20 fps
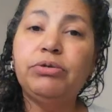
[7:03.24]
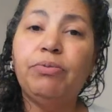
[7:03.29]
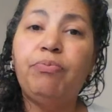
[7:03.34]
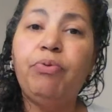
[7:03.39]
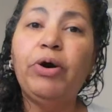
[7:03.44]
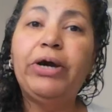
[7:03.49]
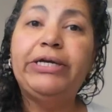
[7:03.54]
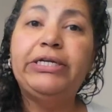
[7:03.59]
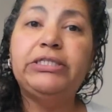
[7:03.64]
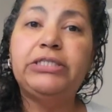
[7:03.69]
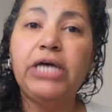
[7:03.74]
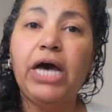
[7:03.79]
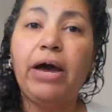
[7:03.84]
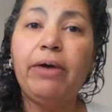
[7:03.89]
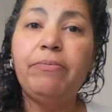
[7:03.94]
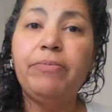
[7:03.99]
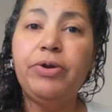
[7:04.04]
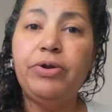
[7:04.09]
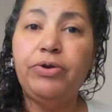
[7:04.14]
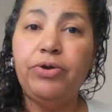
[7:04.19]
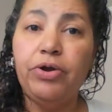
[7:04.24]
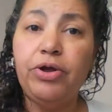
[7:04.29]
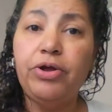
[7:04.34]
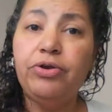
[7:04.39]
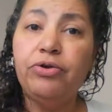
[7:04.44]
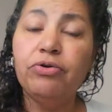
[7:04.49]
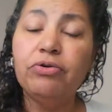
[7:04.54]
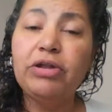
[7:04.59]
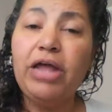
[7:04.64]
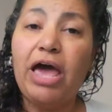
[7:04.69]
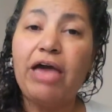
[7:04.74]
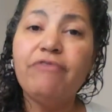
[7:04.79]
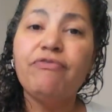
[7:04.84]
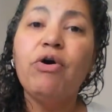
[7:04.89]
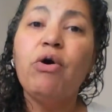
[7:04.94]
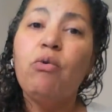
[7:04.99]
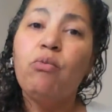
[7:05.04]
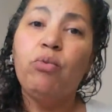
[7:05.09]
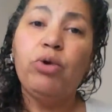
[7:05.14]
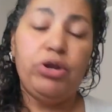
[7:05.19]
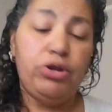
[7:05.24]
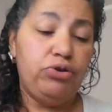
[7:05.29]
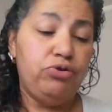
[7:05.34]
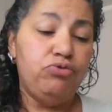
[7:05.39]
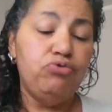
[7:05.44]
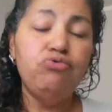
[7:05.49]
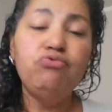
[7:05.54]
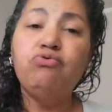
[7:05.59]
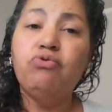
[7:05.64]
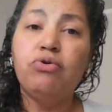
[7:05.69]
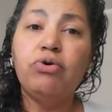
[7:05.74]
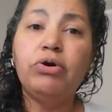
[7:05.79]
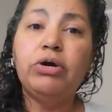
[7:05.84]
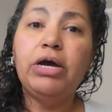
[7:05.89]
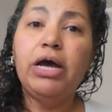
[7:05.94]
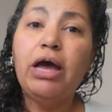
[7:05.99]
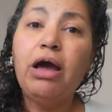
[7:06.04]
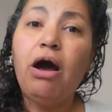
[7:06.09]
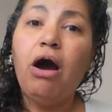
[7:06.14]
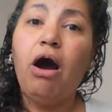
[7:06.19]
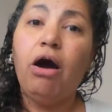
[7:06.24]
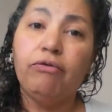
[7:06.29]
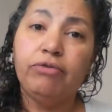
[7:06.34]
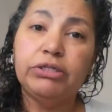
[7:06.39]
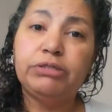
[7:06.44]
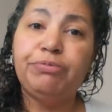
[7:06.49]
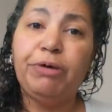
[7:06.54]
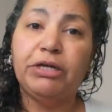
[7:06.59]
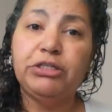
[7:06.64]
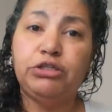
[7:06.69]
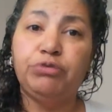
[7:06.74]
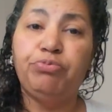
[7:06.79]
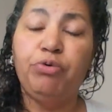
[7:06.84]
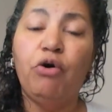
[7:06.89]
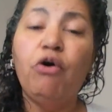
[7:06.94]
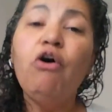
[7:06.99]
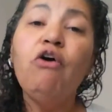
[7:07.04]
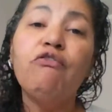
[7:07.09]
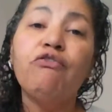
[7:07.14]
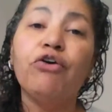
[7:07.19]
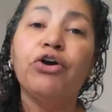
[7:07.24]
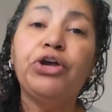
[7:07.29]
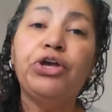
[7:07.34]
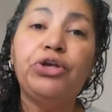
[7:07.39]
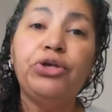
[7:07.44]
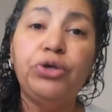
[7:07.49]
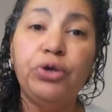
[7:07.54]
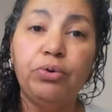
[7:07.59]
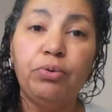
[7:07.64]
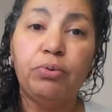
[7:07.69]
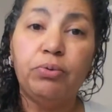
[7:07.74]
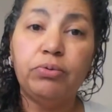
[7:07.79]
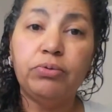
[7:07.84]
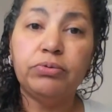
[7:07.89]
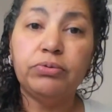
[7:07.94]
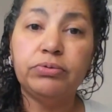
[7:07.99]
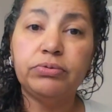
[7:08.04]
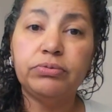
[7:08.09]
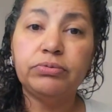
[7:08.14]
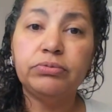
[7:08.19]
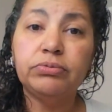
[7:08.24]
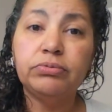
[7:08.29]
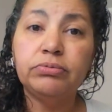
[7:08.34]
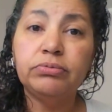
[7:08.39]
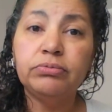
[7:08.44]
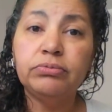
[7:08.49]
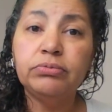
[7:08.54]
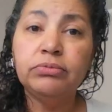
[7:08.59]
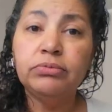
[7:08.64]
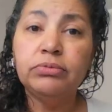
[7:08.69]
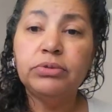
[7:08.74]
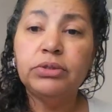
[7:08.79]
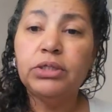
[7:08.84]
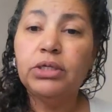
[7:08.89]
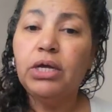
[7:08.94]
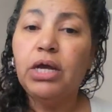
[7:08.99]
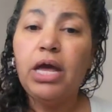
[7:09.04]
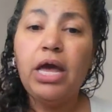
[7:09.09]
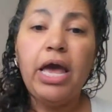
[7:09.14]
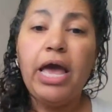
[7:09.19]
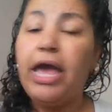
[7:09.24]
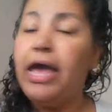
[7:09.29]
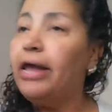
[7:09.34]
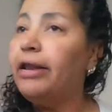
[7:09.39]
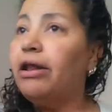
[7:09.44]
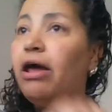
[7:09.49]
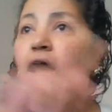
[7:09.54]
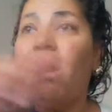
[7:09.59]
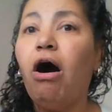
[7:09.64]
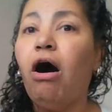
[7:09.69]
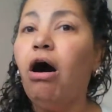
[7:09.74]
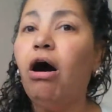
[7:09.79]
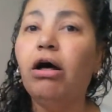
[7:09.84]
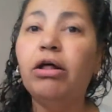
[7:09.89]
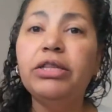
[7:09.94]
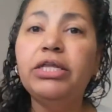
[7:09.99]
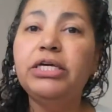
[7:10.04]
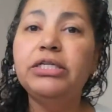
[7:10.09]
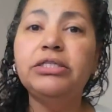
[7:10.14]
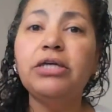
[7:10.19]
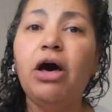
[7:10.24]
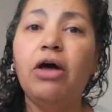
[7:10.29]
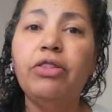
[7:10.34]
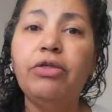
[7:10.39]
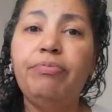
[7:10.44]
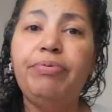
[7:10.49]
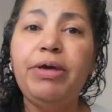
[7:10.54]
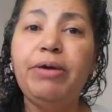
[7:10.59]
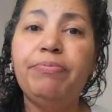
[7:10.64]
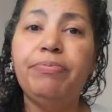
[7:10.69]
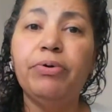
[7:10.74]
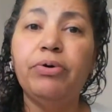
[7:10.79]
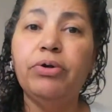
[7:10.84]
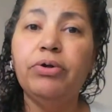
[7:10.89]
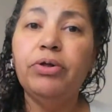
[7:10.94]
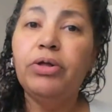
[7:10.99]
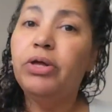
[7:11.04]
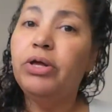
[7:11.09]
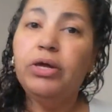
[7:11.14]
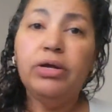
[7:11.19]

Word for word: point in time in, in your life when you are responsible for you. And all these other people